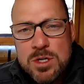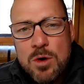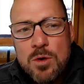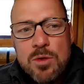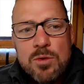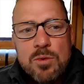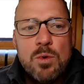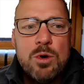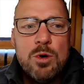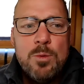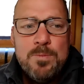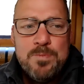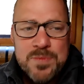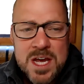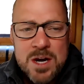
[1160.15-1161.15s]
go
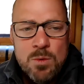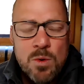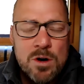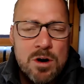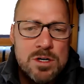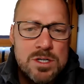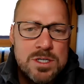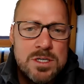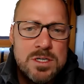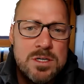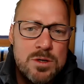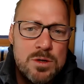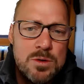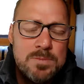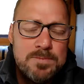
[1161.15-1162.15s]
through in regards
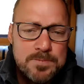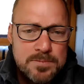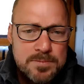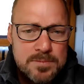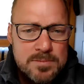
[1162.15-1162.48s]
to